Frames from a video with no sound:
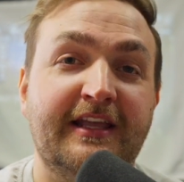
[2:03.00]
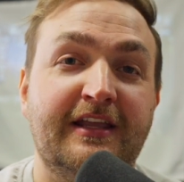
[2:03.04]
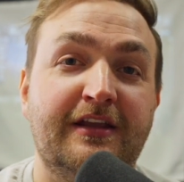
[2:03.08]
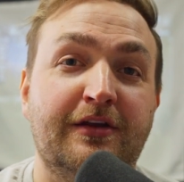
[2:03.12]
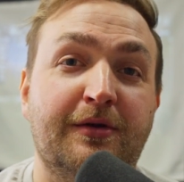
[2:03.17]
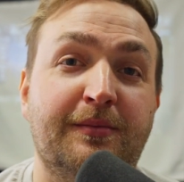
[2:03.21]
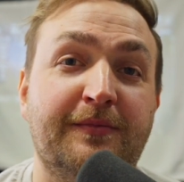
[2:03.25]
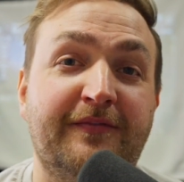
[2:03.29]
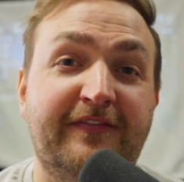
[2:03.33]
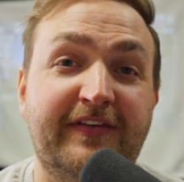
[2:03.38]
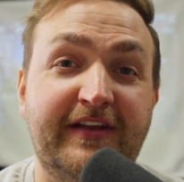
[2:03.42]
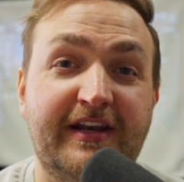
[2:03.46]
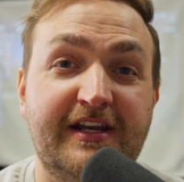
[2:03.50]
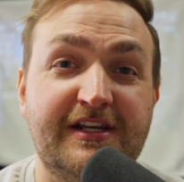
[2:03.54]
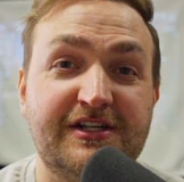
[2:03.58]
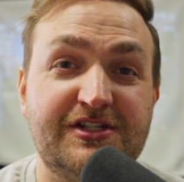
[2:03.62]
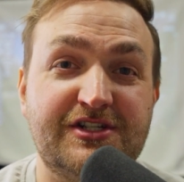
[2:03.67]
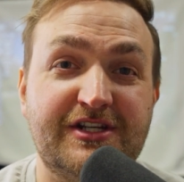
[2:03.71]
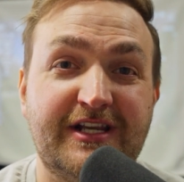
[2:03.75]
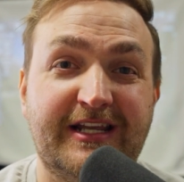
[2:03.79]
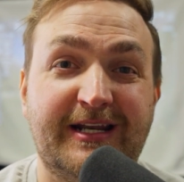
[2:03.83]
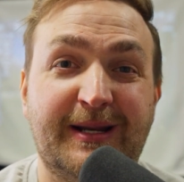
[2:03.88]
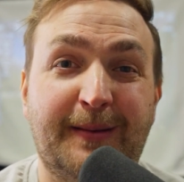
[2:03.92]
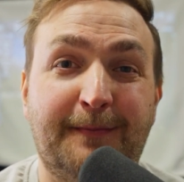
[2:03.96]
You
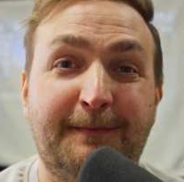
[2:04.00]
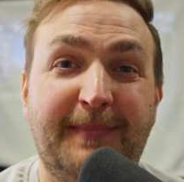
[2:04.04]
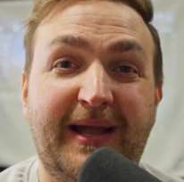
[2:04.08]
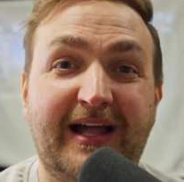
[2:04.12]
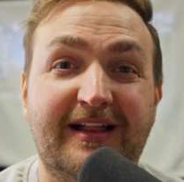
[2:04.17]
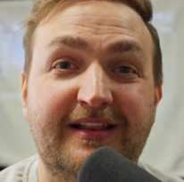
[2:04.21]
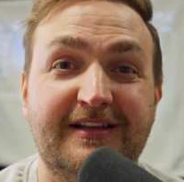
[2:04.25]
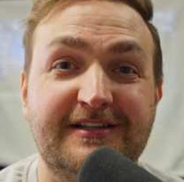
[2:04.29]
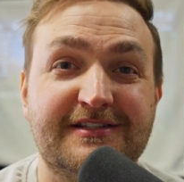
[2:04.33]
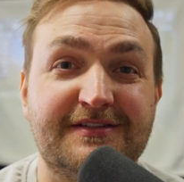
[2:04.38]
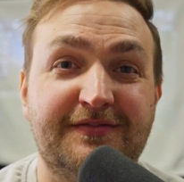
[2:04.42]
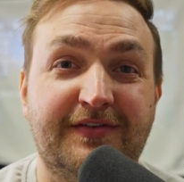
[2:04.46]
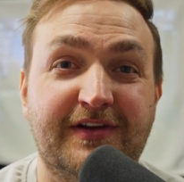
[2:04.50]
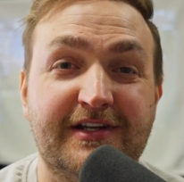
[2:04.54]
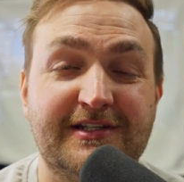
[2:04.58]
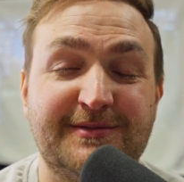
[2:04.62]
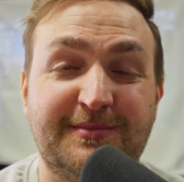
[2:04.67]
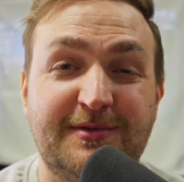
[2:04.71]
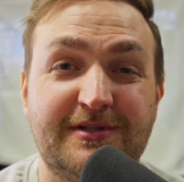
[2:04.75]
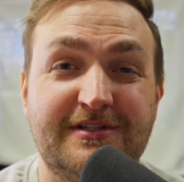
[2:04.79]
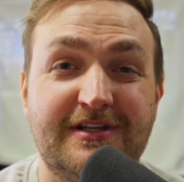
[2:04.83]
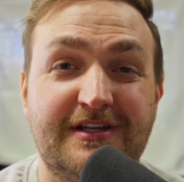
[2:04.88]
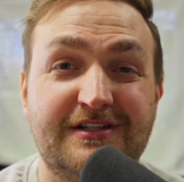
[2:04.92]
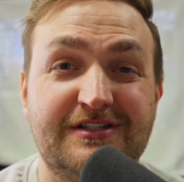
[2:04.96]
finish in a balanced finish
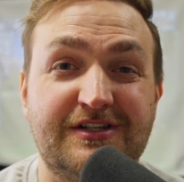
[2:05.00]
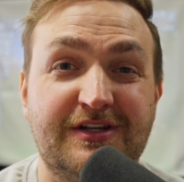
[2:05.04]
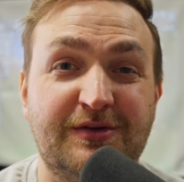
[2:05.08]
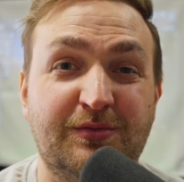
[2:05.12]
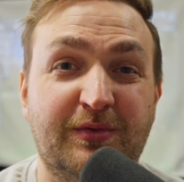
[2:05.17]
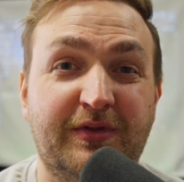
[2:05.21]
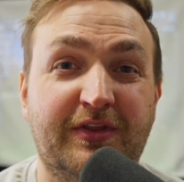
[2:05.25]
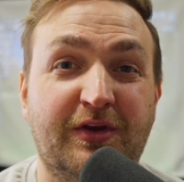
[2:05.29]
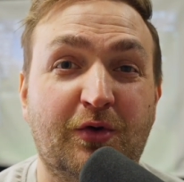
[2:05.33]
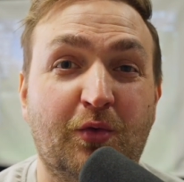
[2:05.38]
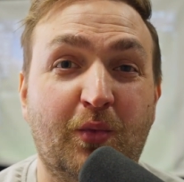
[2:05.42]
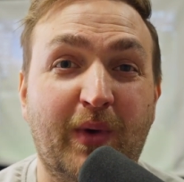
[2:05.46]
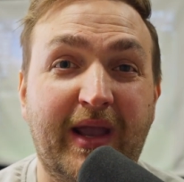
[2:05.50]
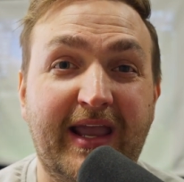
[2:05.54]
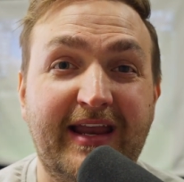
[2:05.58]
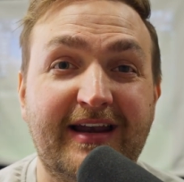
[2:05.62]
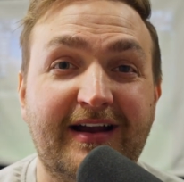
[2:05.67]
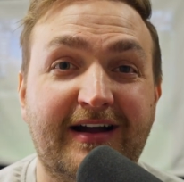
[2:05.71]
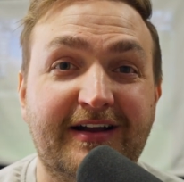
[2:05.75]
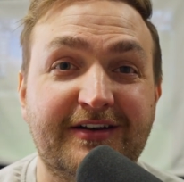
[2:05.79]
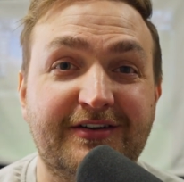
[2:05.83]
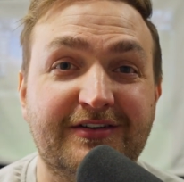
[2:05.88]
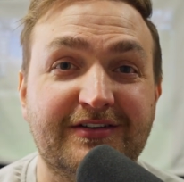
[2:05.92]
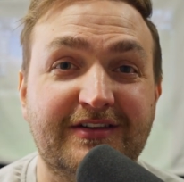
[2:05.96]
position with your weight
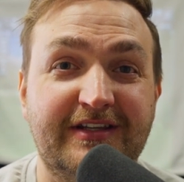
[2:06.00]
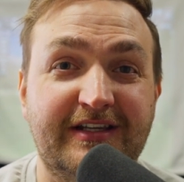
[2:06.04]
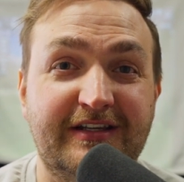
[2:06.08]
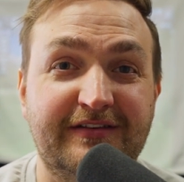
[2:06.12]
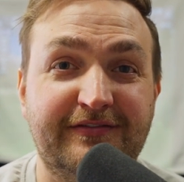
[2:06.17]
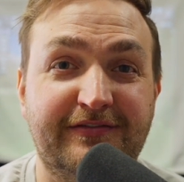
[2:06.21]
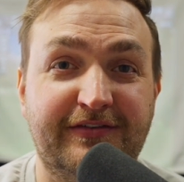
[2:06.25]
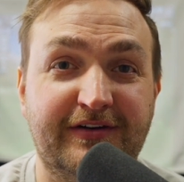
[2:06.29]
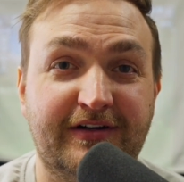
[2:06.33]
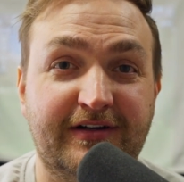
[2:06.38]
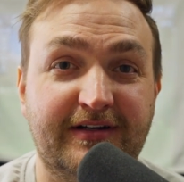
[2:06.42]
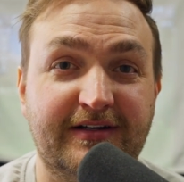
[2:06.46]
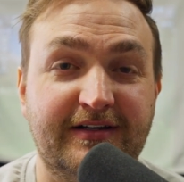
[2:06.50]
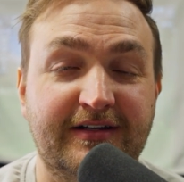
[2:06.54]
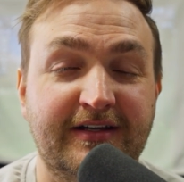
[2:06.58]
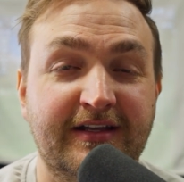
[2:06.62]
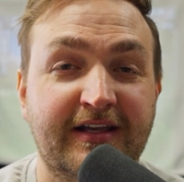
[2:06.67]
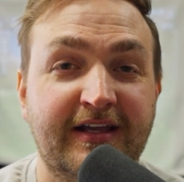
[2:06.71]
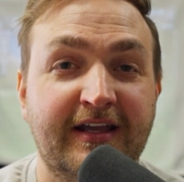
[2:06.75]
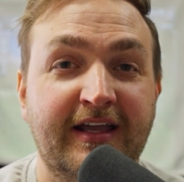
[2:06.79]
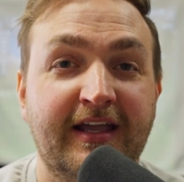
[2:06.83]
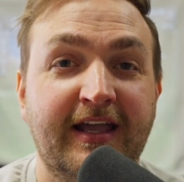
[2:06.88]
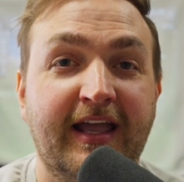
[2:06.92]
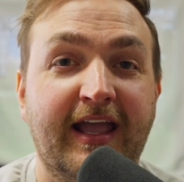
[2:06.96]
on your lead foot.
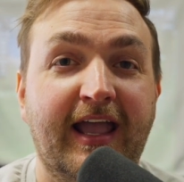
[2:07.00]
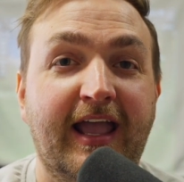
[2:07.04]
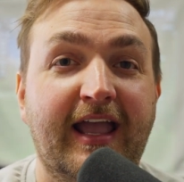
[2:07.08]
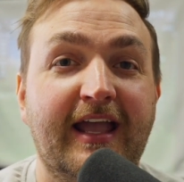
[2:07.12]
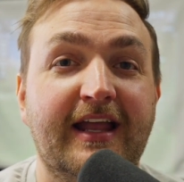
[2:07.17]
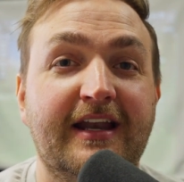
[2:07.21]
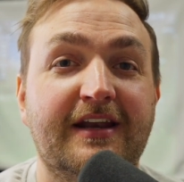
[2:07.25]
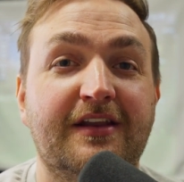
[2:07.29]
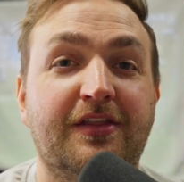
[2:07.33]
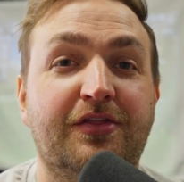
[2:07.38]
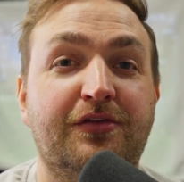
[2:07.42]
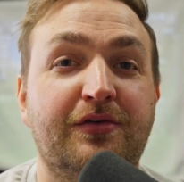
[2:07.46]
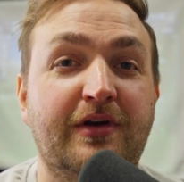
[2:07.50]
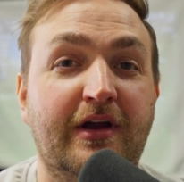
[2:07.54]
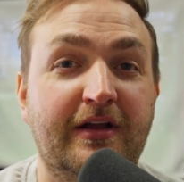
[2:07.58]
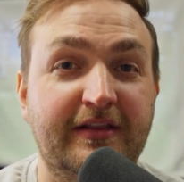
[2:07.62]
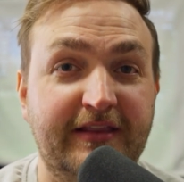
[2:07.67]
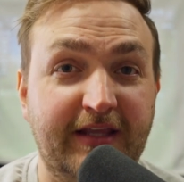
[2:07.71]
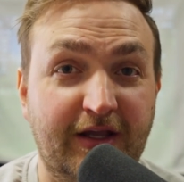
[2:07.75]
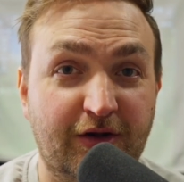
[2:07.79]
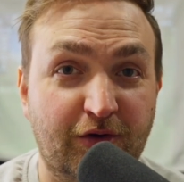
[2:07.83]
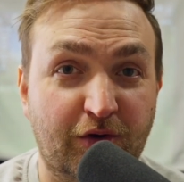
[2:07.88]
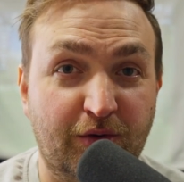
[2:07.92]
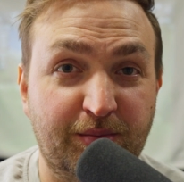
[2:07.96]
And throughout
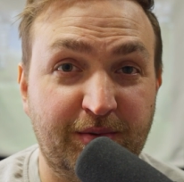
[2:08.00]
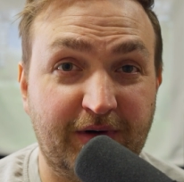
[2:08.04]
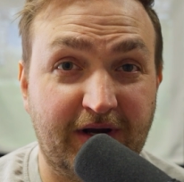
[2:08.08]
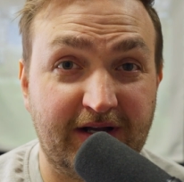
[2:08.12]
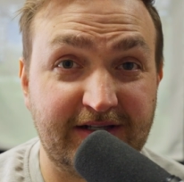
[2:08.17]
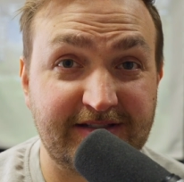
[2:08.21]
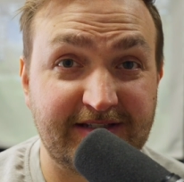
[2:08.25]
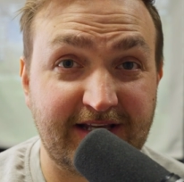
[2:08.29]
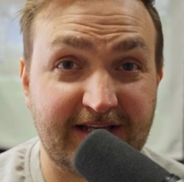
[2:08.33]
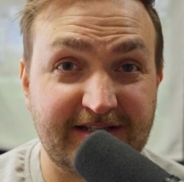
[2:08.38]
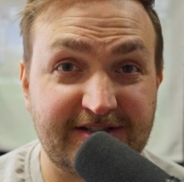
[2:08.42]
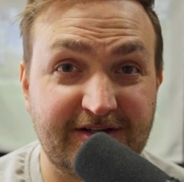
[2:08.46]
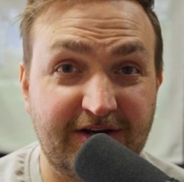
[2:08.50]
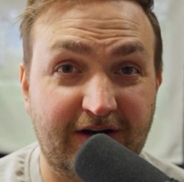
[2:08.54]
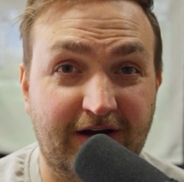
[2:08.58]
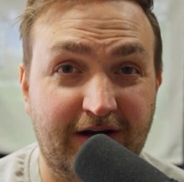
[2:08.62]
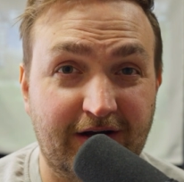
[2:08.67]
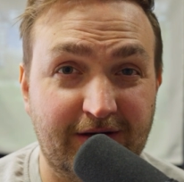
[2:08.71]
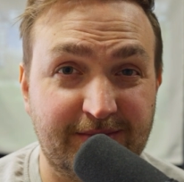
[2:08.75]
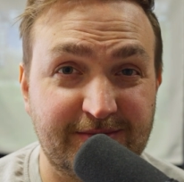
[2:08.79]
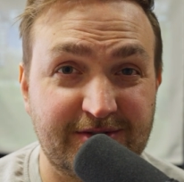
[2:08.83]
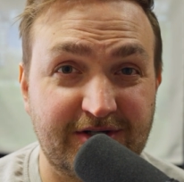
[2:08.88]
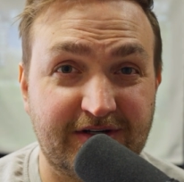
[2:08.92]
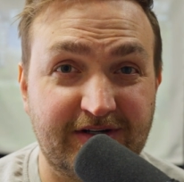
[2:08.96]
that whole process, your
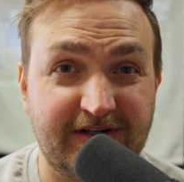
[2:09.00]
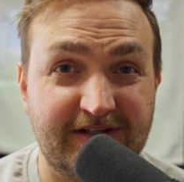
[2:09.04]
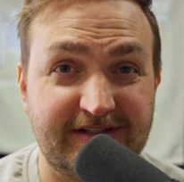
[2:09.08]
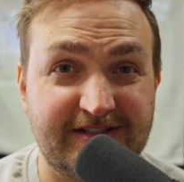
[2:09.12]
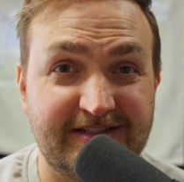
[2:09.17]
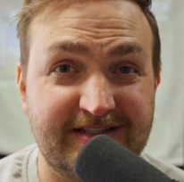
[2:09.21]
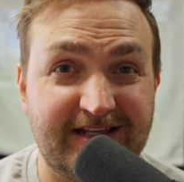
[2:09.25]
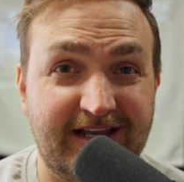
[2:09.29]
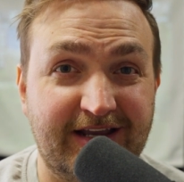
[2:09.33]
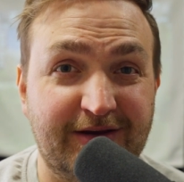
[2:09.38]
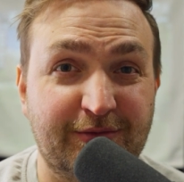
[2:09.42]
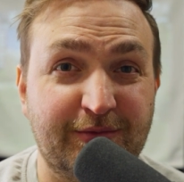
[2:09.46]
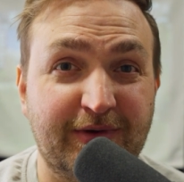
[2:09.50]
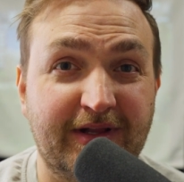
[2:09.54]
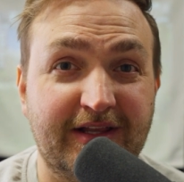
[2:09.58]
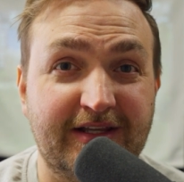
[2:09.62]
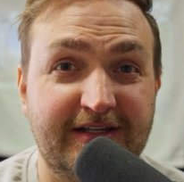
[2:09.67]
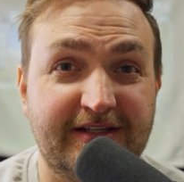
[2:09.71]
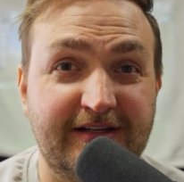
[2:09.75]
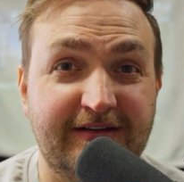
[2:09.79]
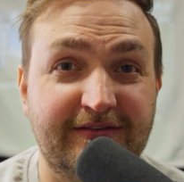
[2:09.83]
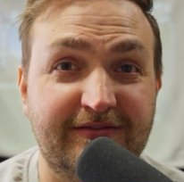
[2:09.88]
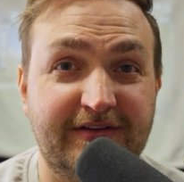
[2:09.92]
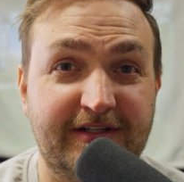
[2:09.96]
arms are going to stay
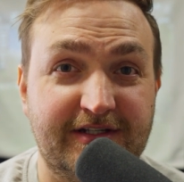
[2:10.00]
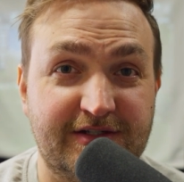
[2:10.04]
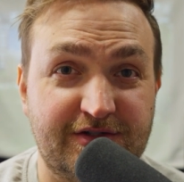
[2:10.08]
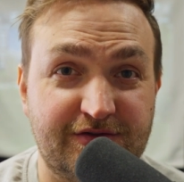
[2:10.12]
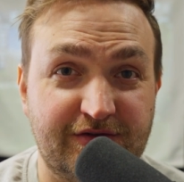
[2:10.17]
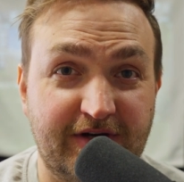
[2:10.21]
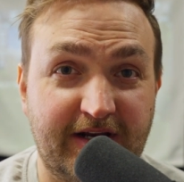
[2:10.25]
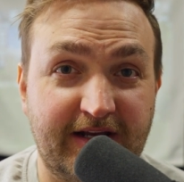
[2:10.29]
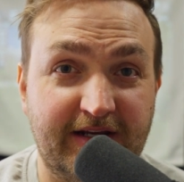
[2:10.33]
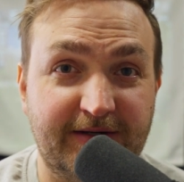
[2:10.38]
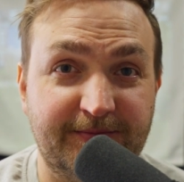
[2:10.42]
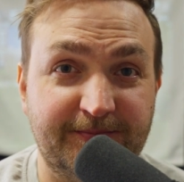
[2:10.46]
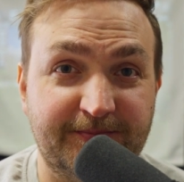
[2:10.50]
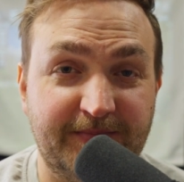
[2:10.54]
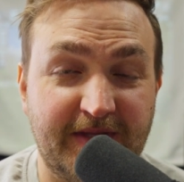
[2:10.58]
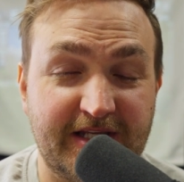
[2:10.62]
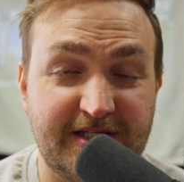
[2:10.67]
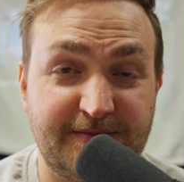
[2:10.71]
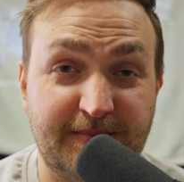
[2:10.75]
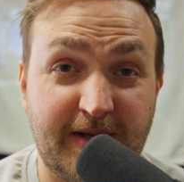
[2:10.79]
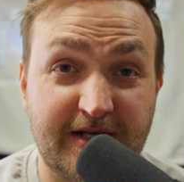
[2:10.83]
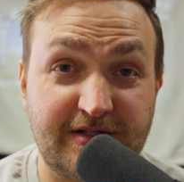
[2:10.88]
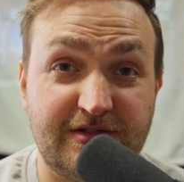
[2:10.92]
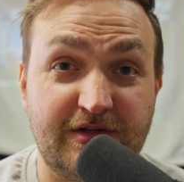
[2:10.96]
relatively straight,
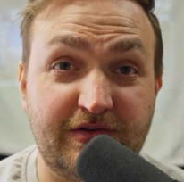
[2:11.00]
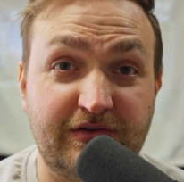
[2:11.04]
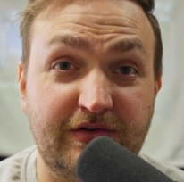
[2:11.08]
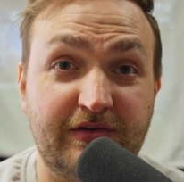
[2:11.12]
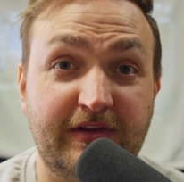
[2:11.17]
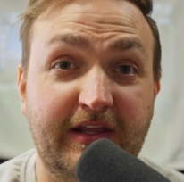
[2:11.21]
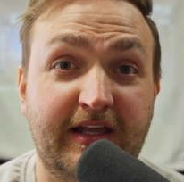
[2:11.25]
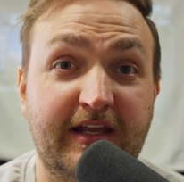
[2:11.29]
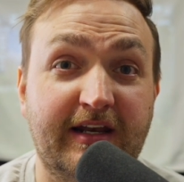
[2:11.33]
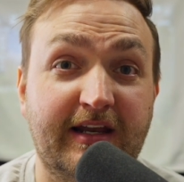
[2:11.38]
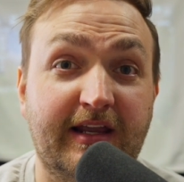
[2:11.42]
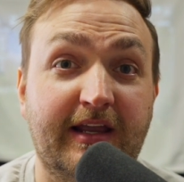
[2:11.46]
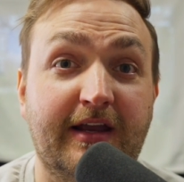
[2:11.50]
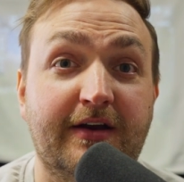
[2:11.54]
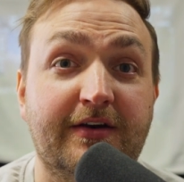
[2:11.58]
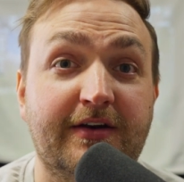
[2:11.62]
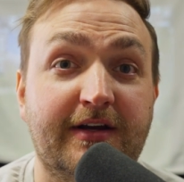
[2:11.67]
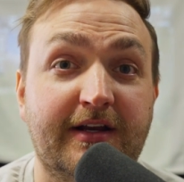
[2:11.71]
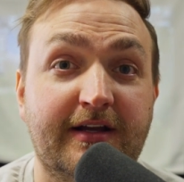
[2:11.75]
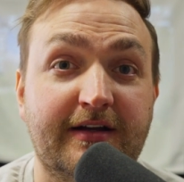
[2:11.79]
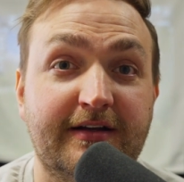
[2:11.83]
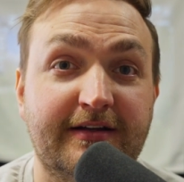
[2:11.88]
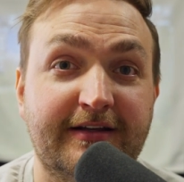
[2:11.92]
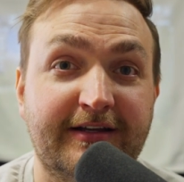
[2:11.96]
especially through the hitting
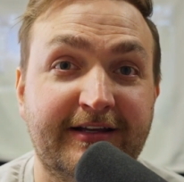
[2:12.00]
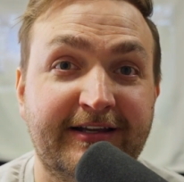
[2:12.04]
area.